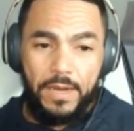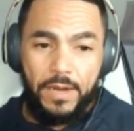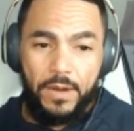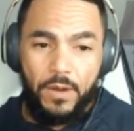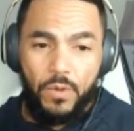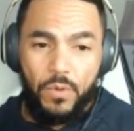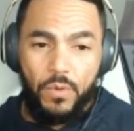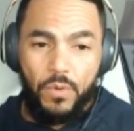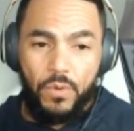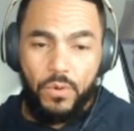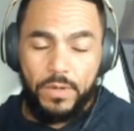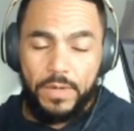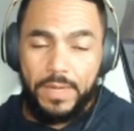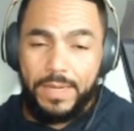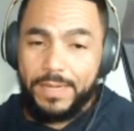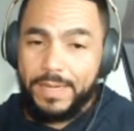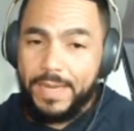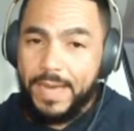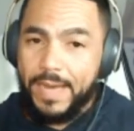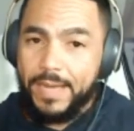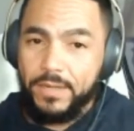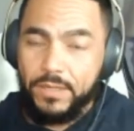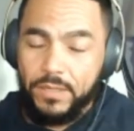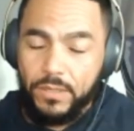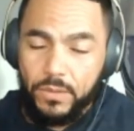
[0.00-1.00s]
or like
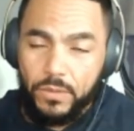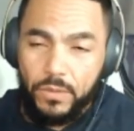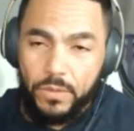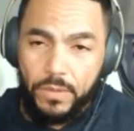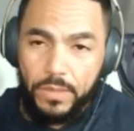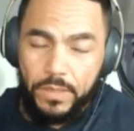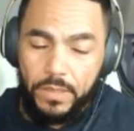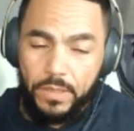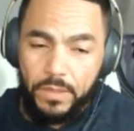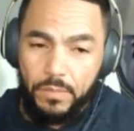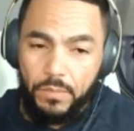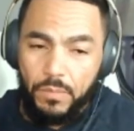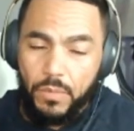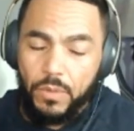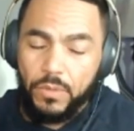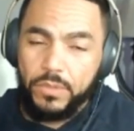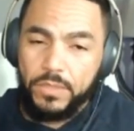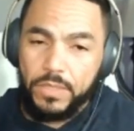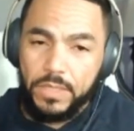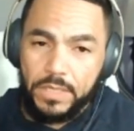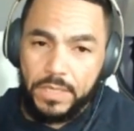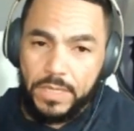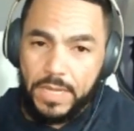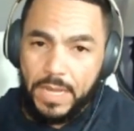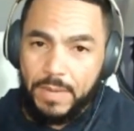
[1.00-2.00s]
I do,
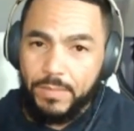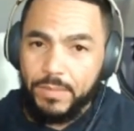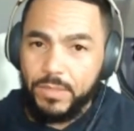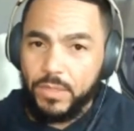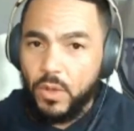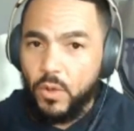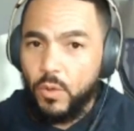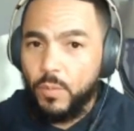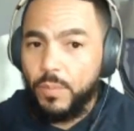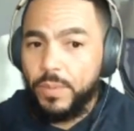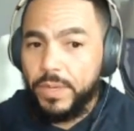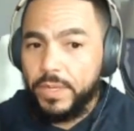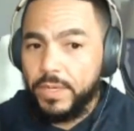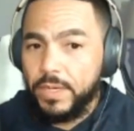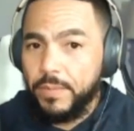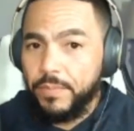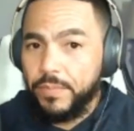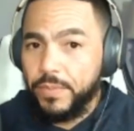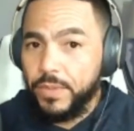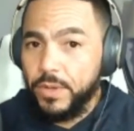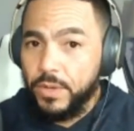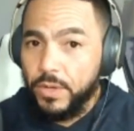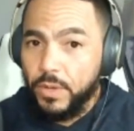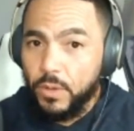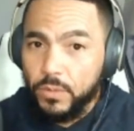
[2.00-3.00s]
most of the time is opening up
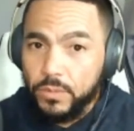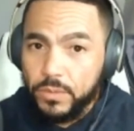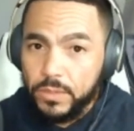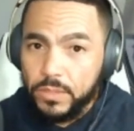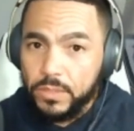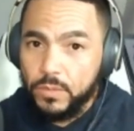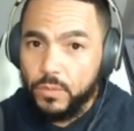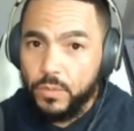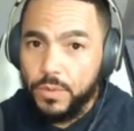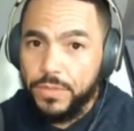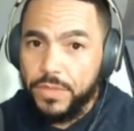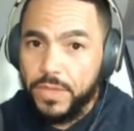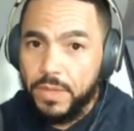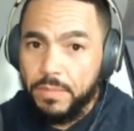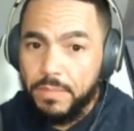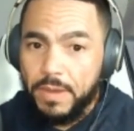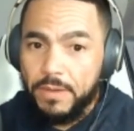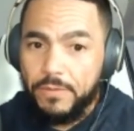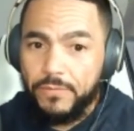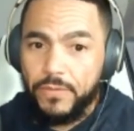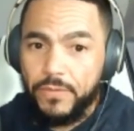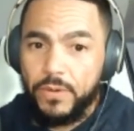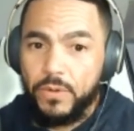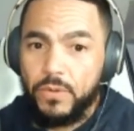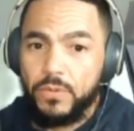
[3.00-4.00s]
the notes within
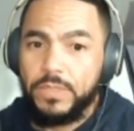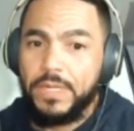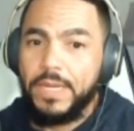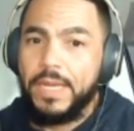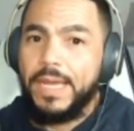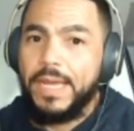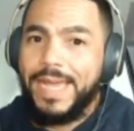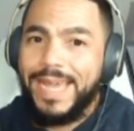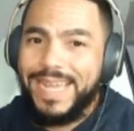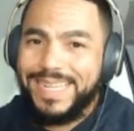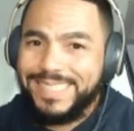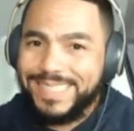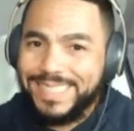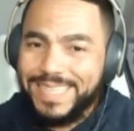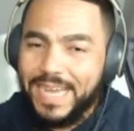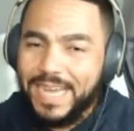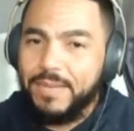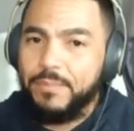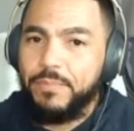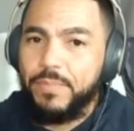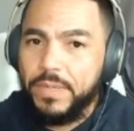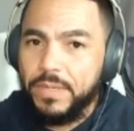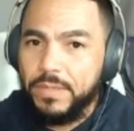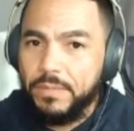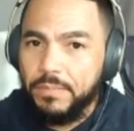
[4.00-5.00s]
my phone and
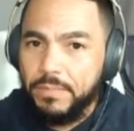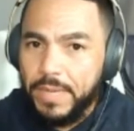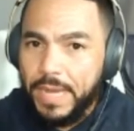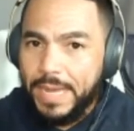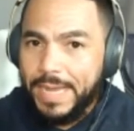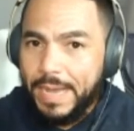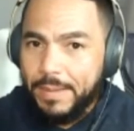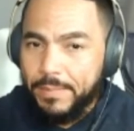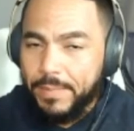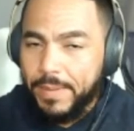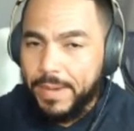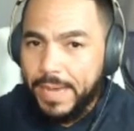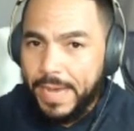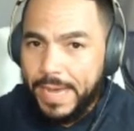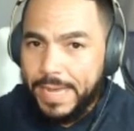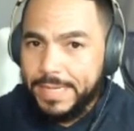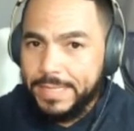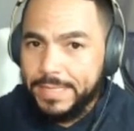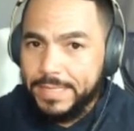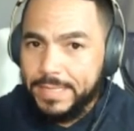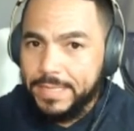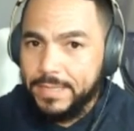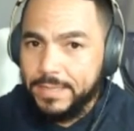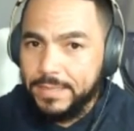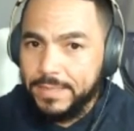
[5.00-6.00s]
typing my
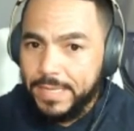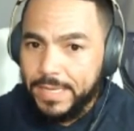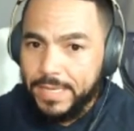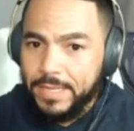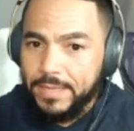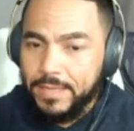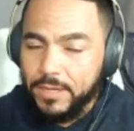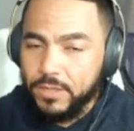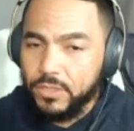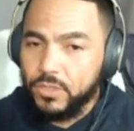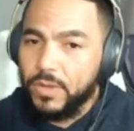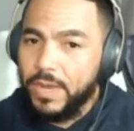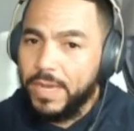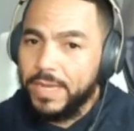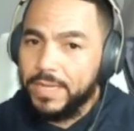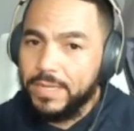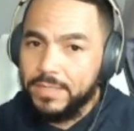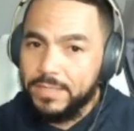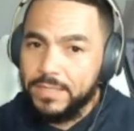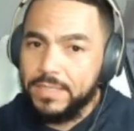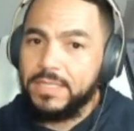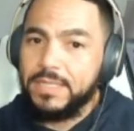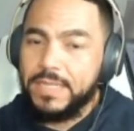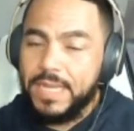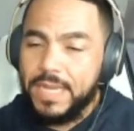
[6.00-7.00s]
ideas in there so I
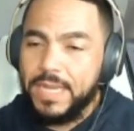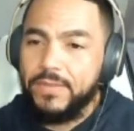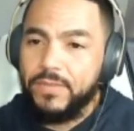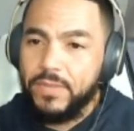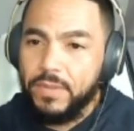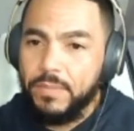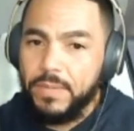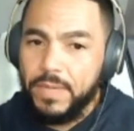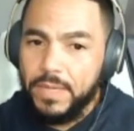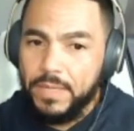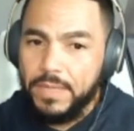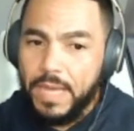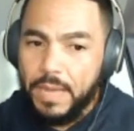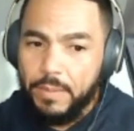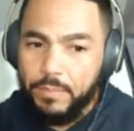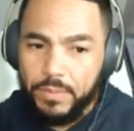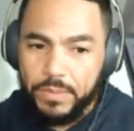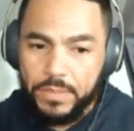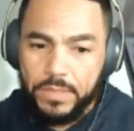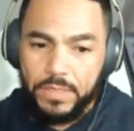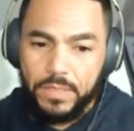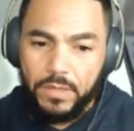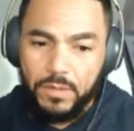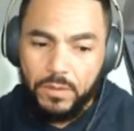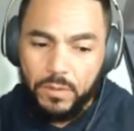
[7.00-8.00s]
can save them in that
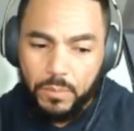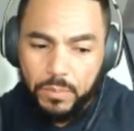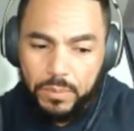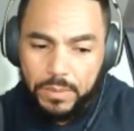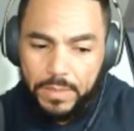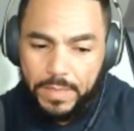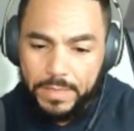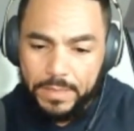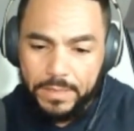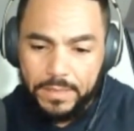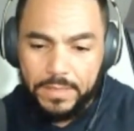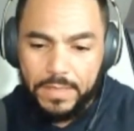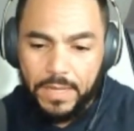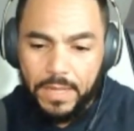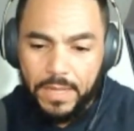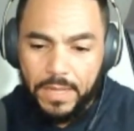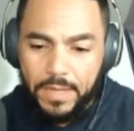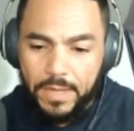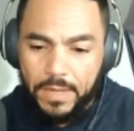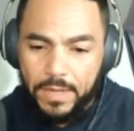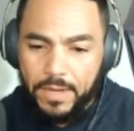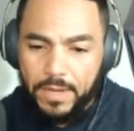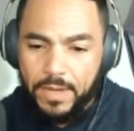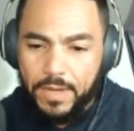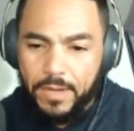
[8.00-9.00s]
particular place.
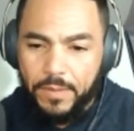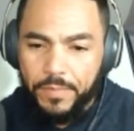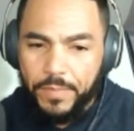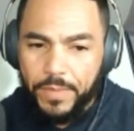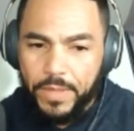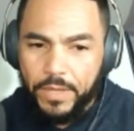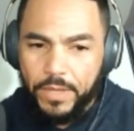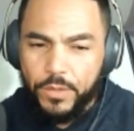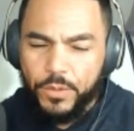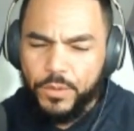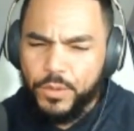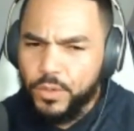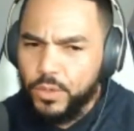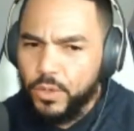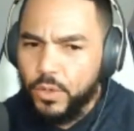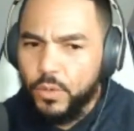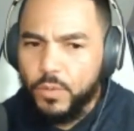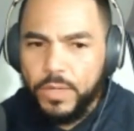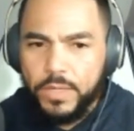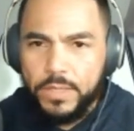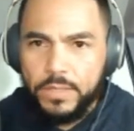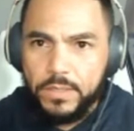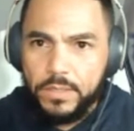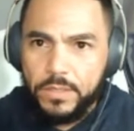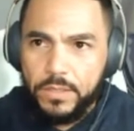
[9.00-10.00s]
And you can
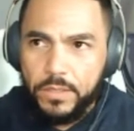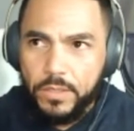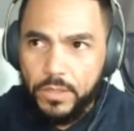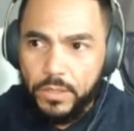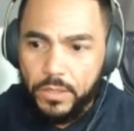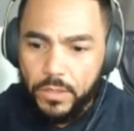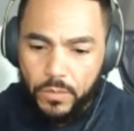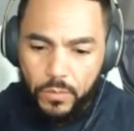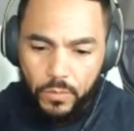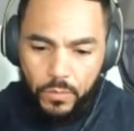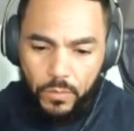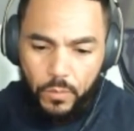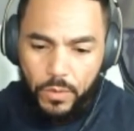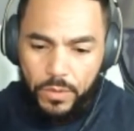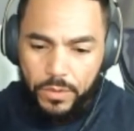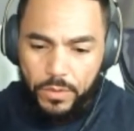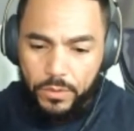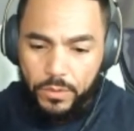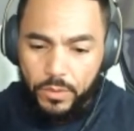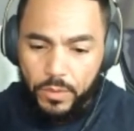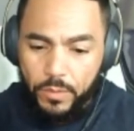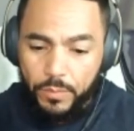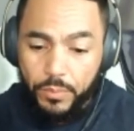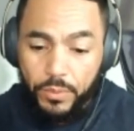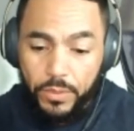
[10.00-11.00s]
always, whether
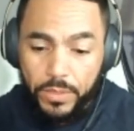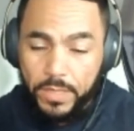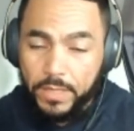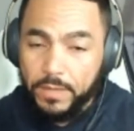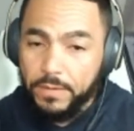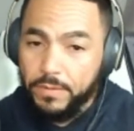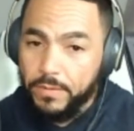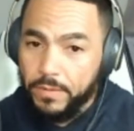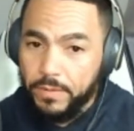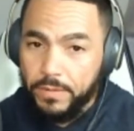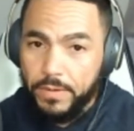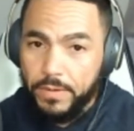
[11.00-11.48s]
you're putting